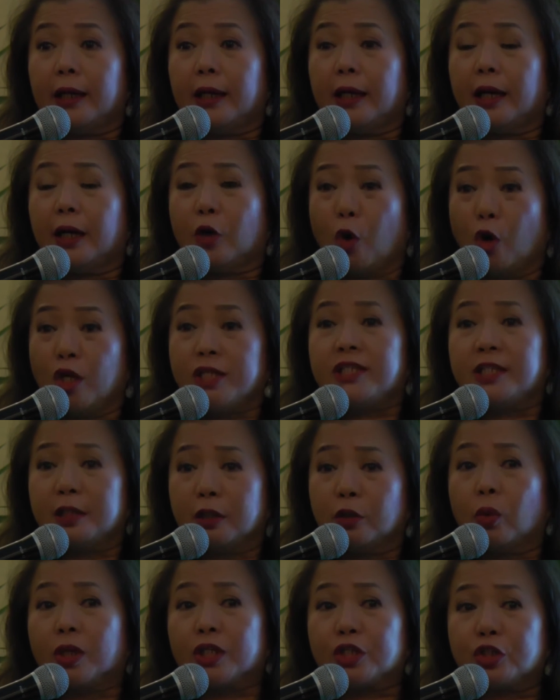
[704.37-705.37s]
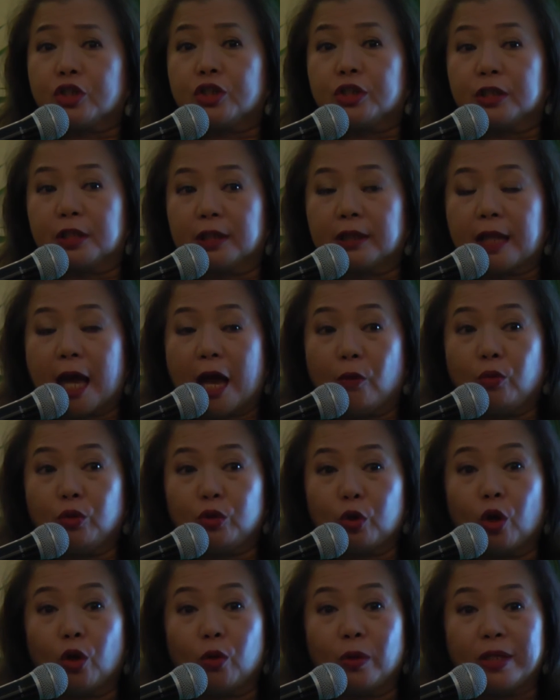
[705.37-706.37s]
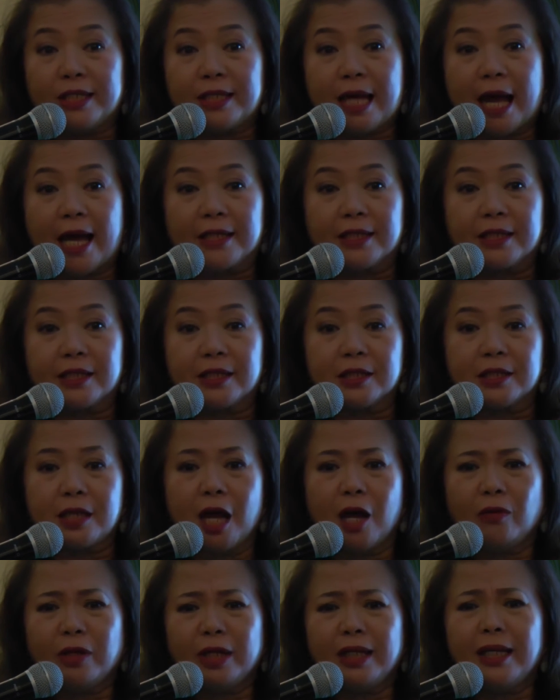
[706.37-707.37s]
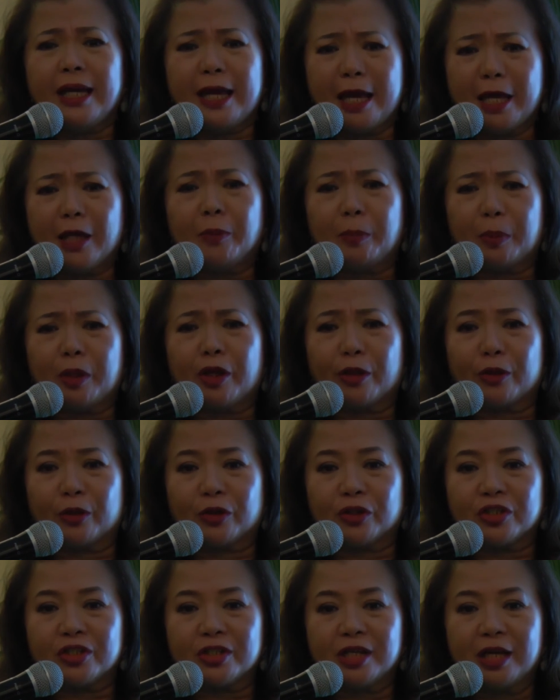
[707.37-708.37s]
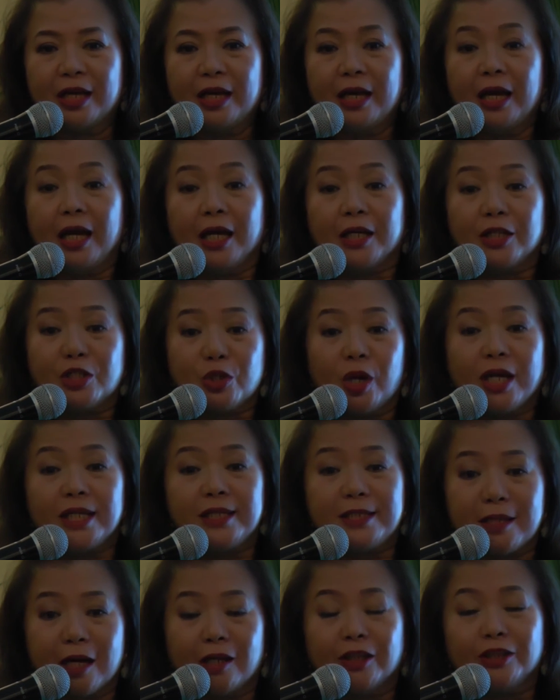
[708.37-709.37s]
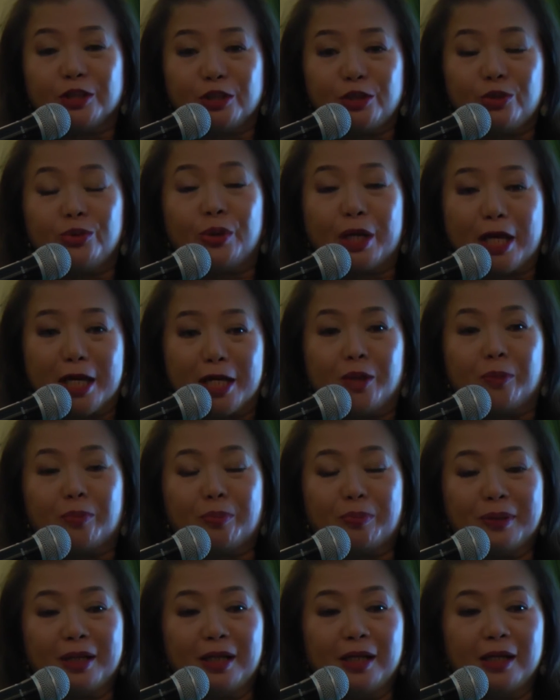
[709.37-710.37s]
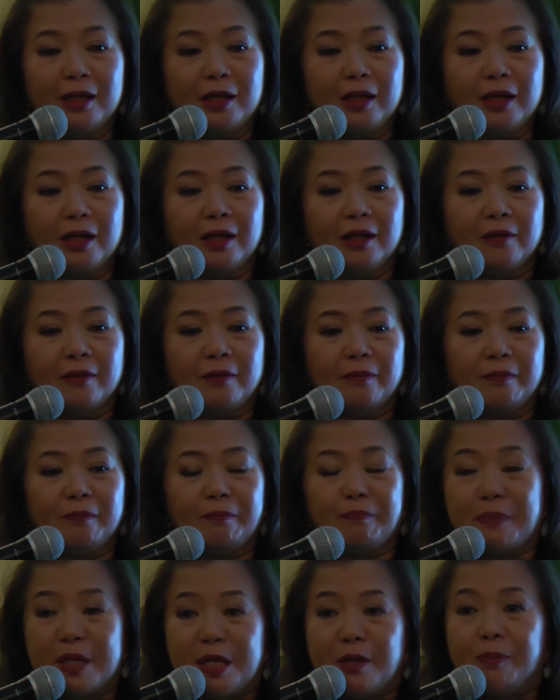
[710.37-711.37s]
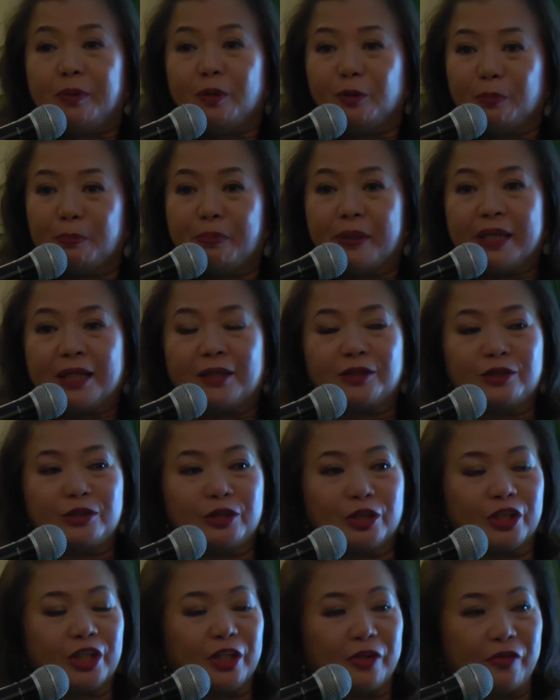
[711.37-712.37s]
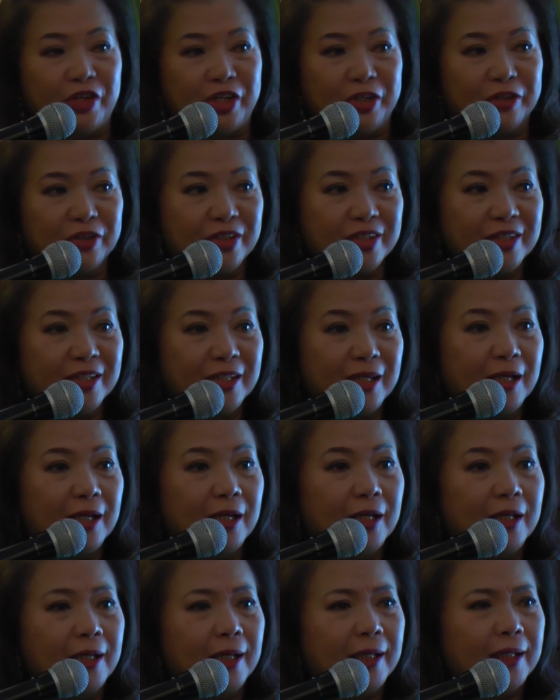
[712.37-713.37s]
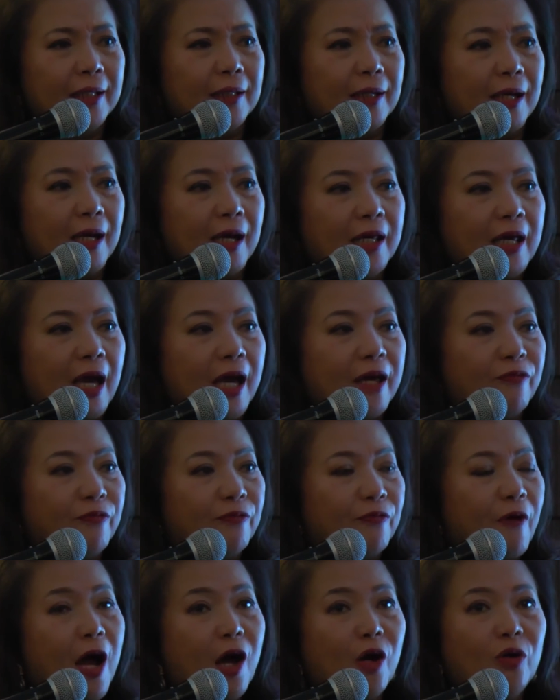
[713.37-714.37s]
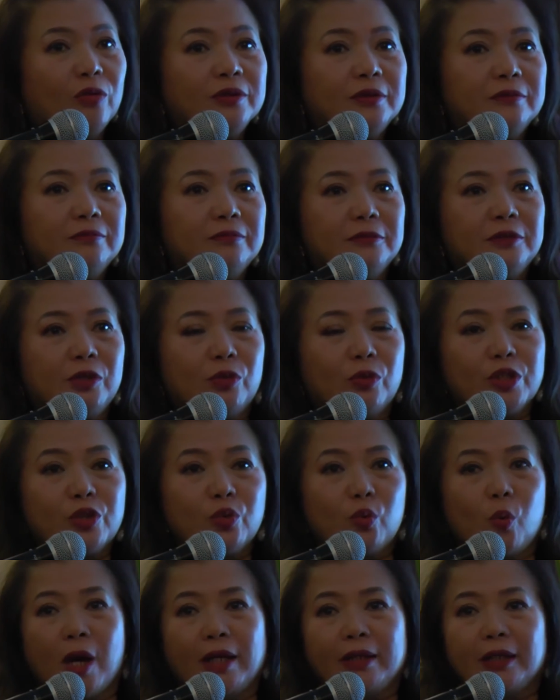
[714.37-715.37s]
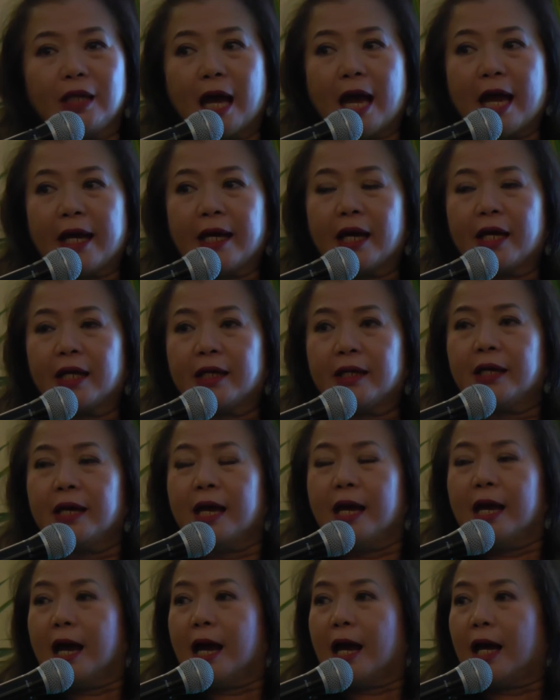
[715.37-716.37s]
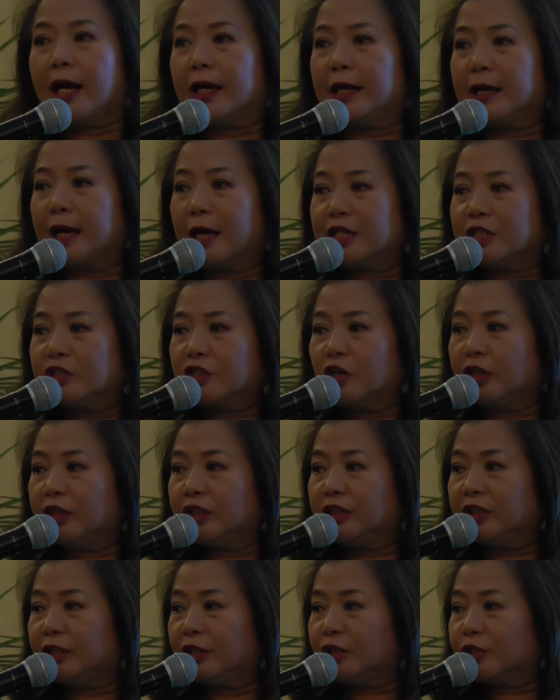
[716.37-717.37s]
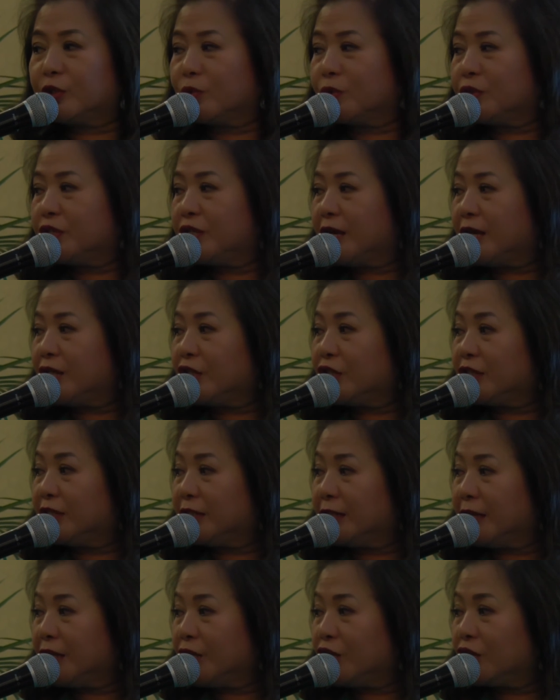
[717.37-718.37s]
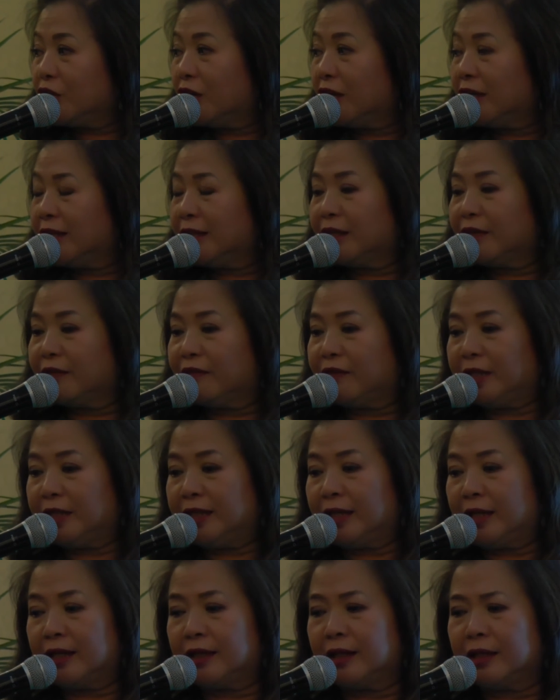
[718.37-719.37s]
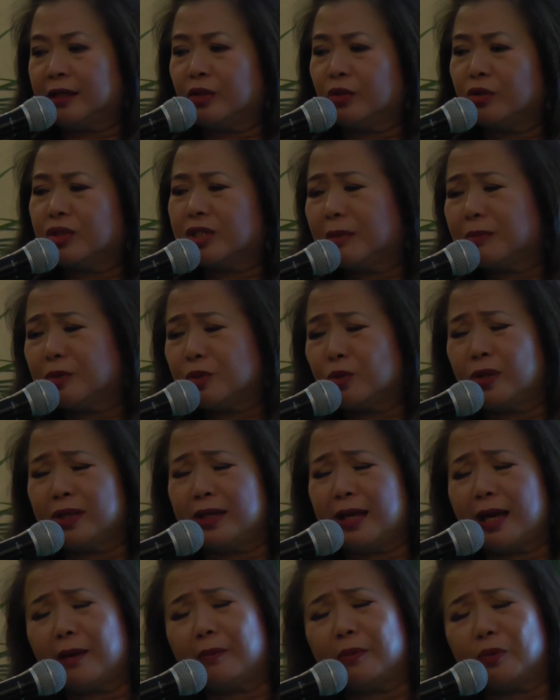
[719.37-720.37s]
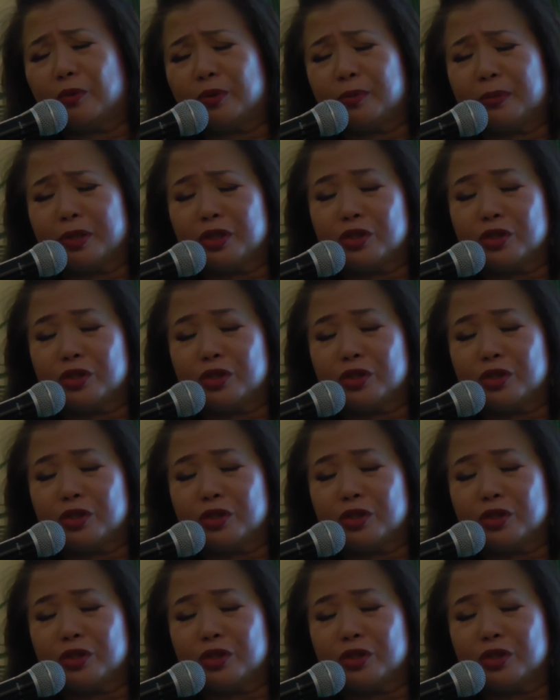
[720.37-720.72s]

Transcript: A constant question that I would always ask is, how can I help others? And so I started to help people build their careers. Like, I found, there was one guy, I started an association in HR in Cavite, and he goes, I'm so unhappy with my